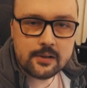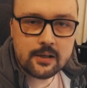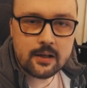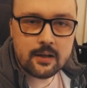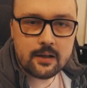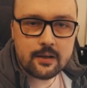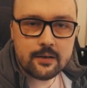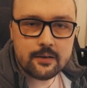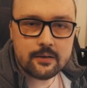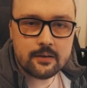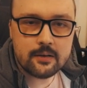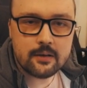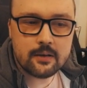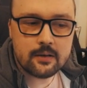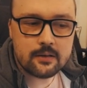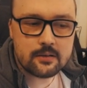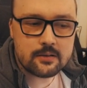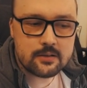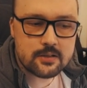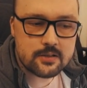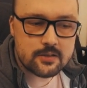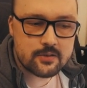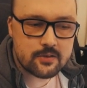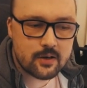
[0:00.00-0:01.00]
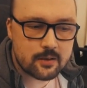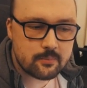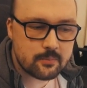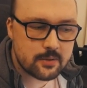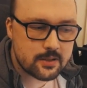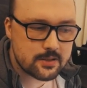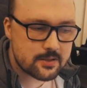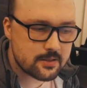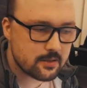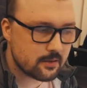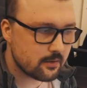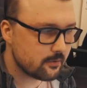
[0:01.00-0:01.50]
and distract
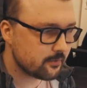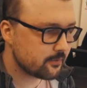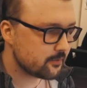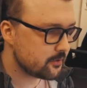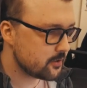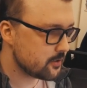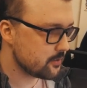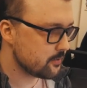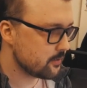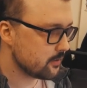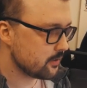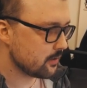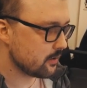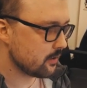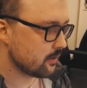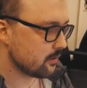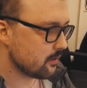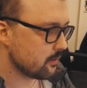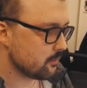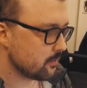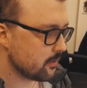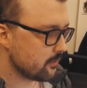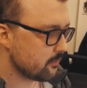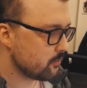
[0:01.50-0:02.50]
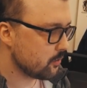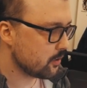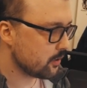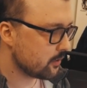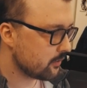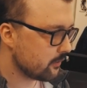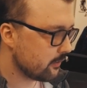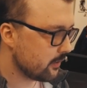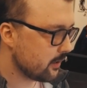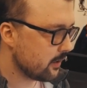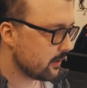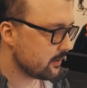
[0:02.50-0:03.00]
myself doing a little bit of
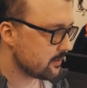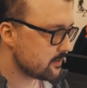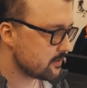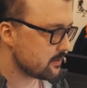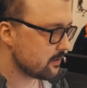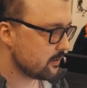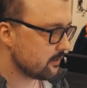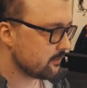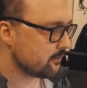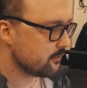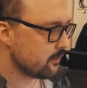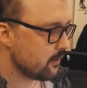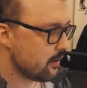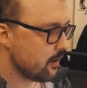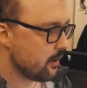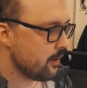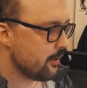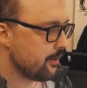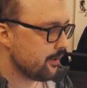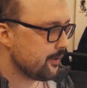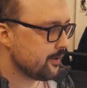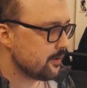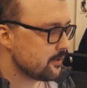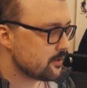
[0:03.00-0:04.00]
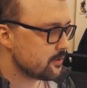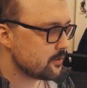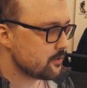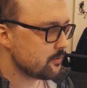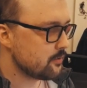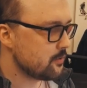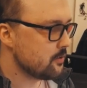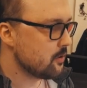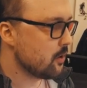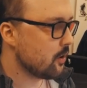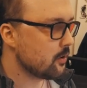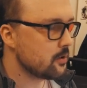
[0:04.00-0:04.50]
work-related stuff.
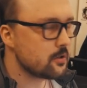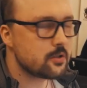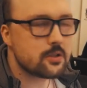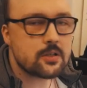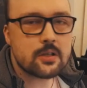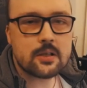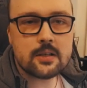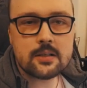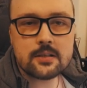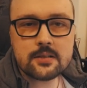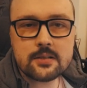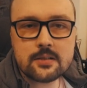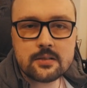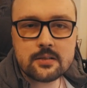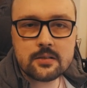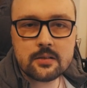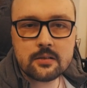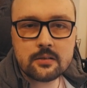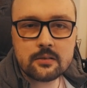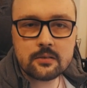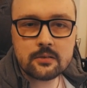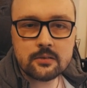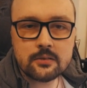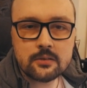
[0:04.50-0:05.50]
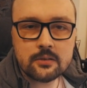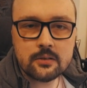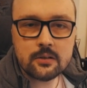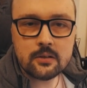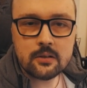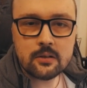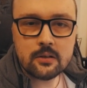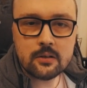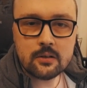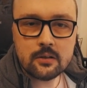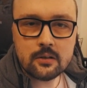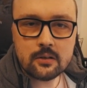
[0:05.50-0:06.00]
So not just,
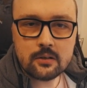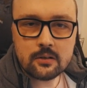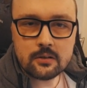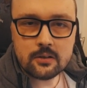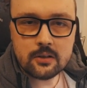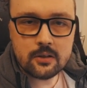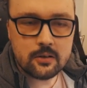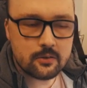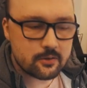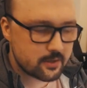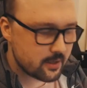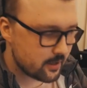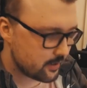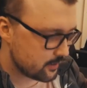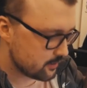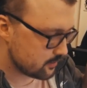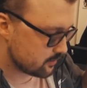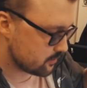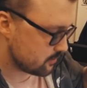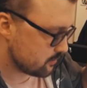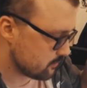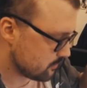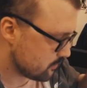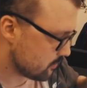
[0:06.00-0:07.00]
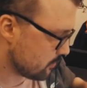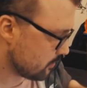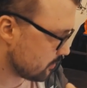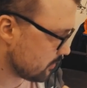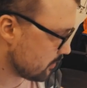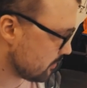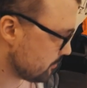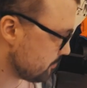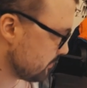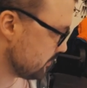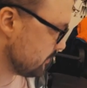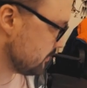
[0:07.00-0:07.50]
you know, getting too
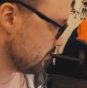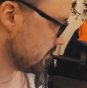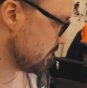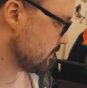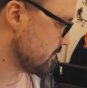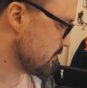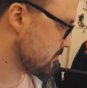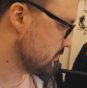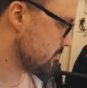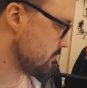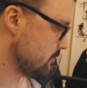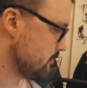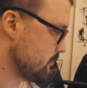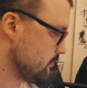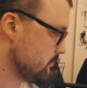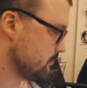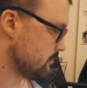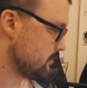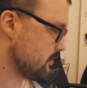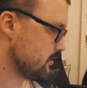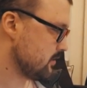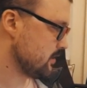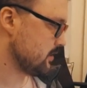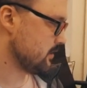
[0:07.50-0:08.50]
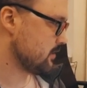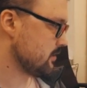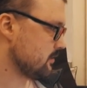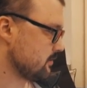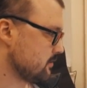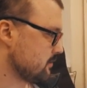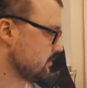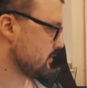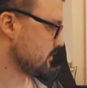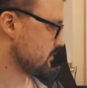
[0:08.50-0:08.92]
caught up into the details of